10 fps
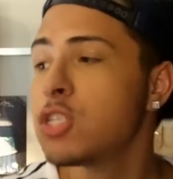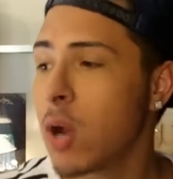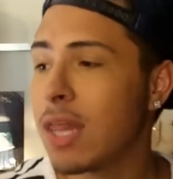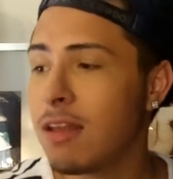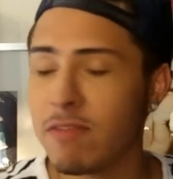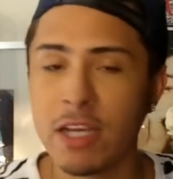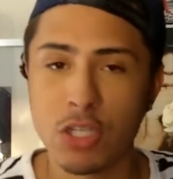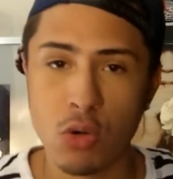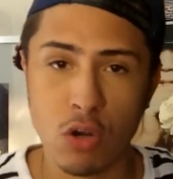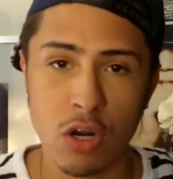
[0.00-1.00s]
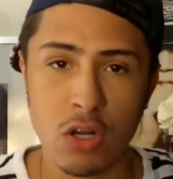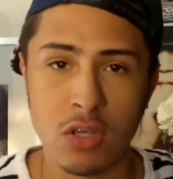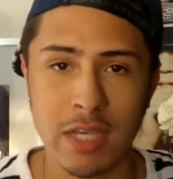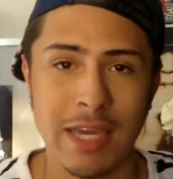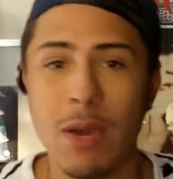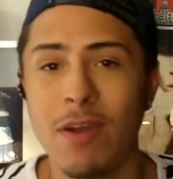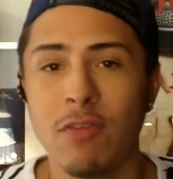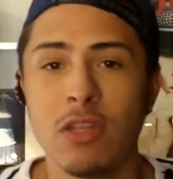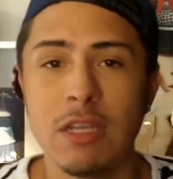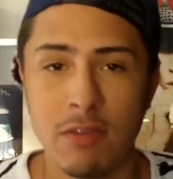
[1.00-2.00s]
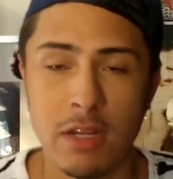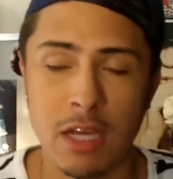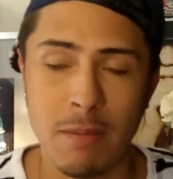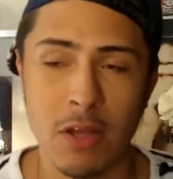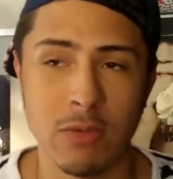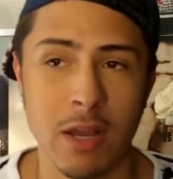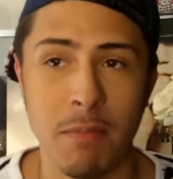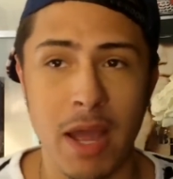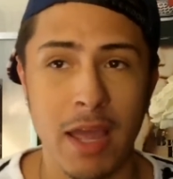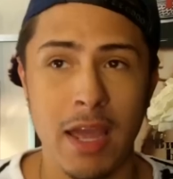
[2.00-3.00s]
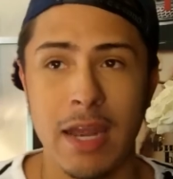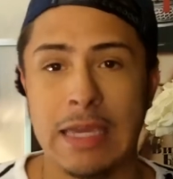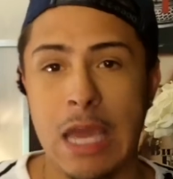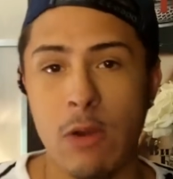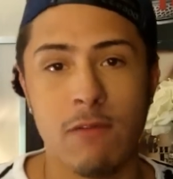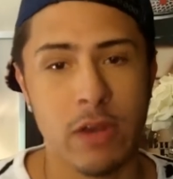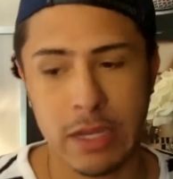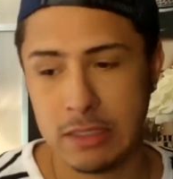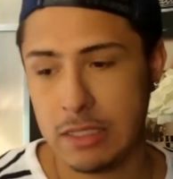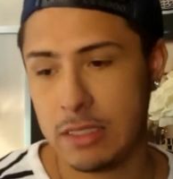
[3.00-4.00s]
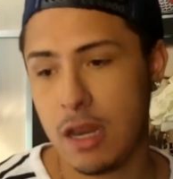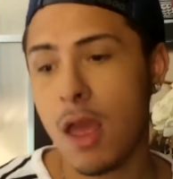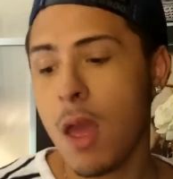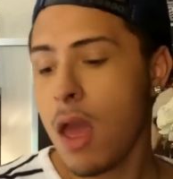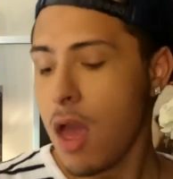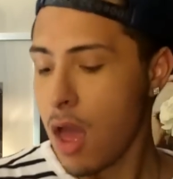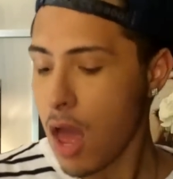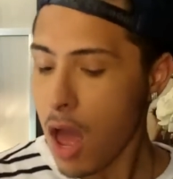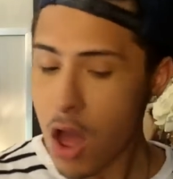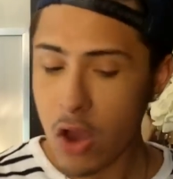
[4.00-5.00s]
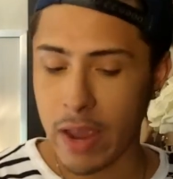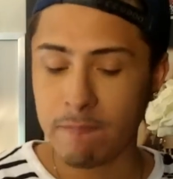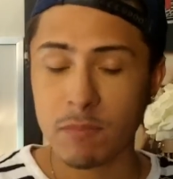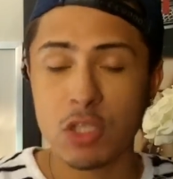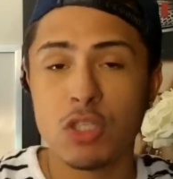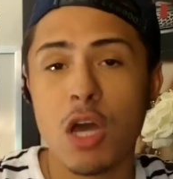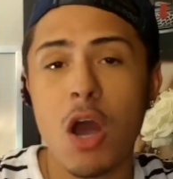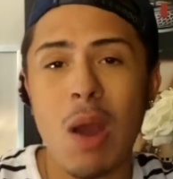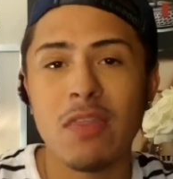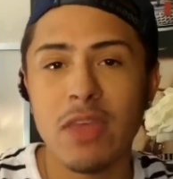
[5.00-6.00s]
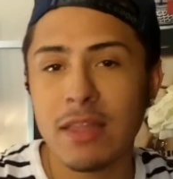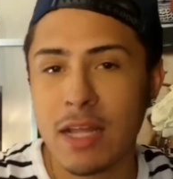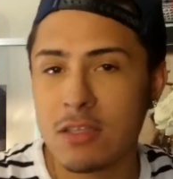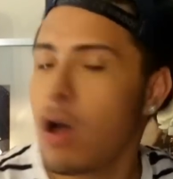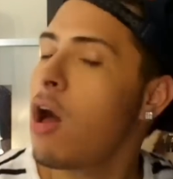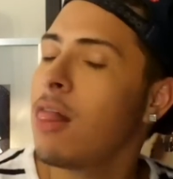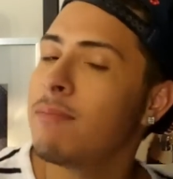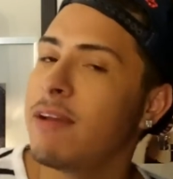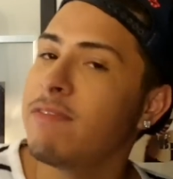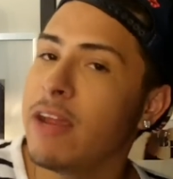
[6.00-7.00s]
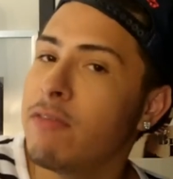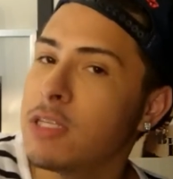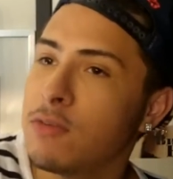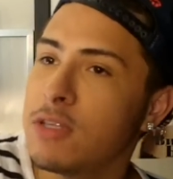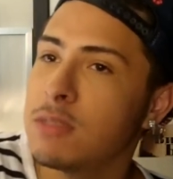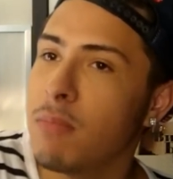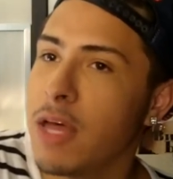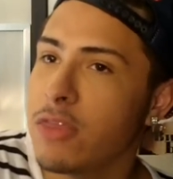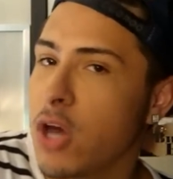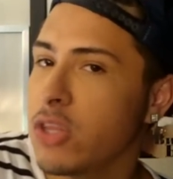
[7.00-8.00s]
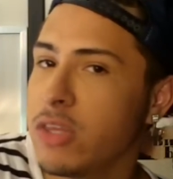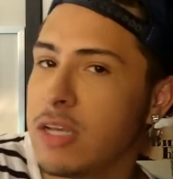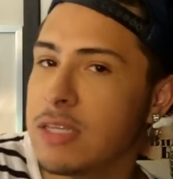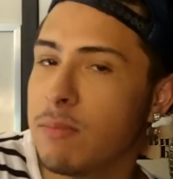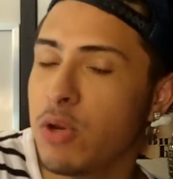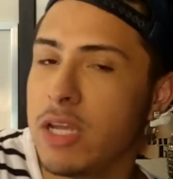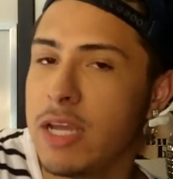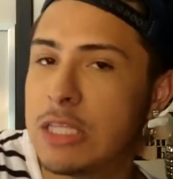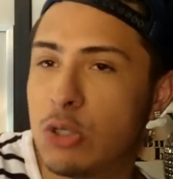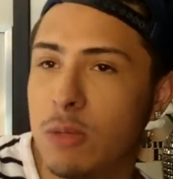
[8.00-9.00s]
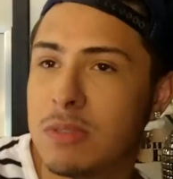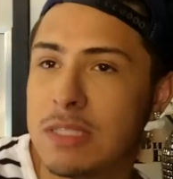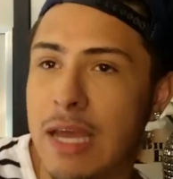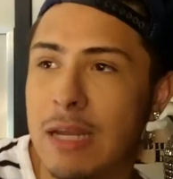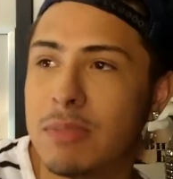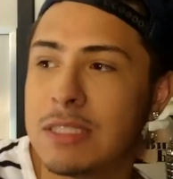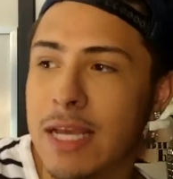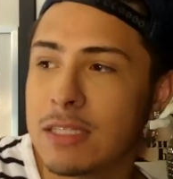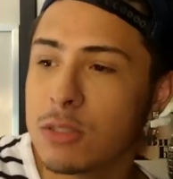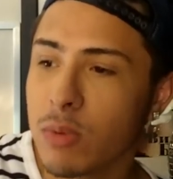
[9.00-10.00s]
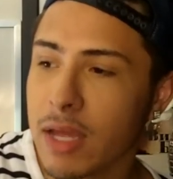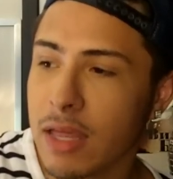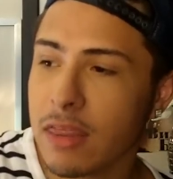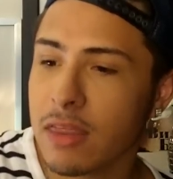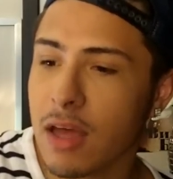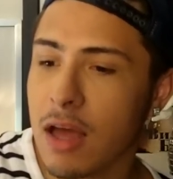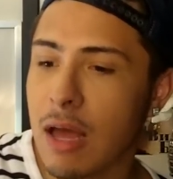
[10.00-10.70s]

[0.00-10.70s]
So I love that show, Girls. I can't wait for the DVD to come out so I can buy it, and I can't wait for next season. Okay, so I think that's all of my favorites for this month, all the things I'm pretty into and obsessed with.